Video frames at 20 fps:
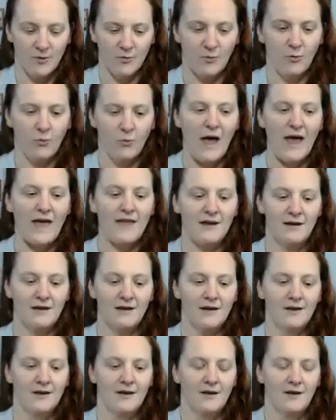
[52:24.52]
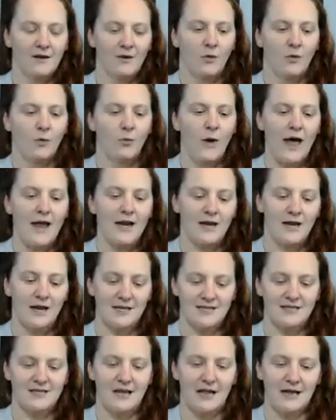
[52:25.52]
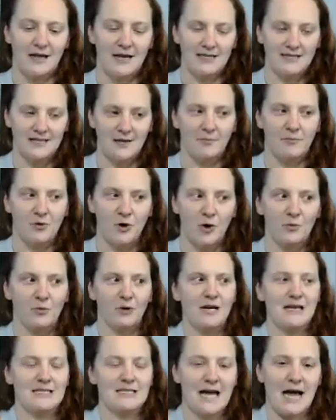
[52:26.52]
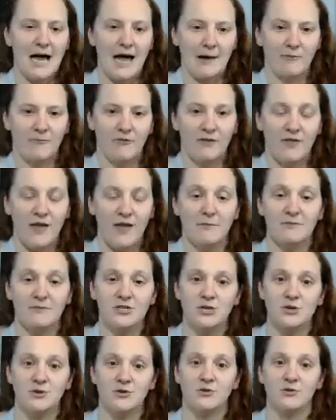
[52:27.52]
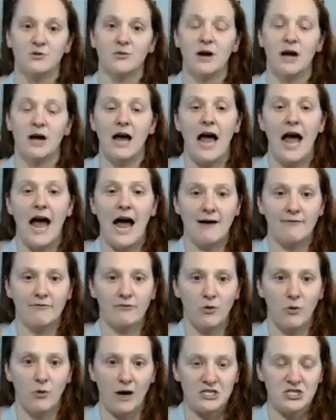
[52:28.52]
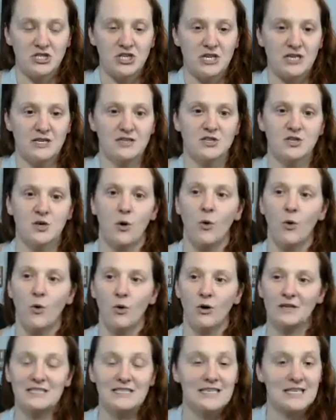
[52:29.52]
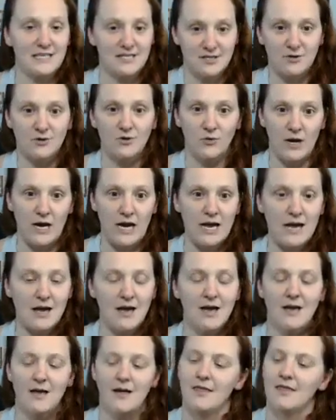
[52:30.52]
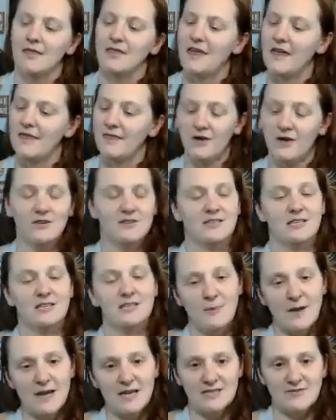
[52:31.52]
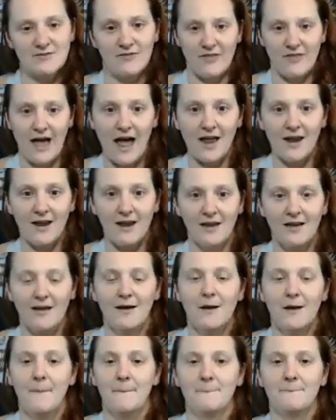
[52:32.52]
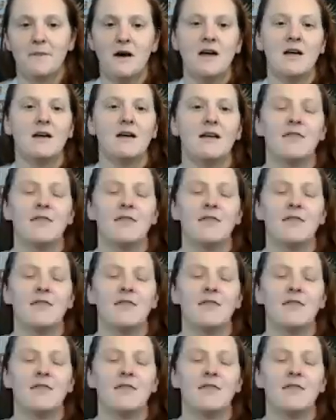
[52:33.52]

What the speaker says: when it's an appropriate time for them to have questions or disagree, then there's the space for that. But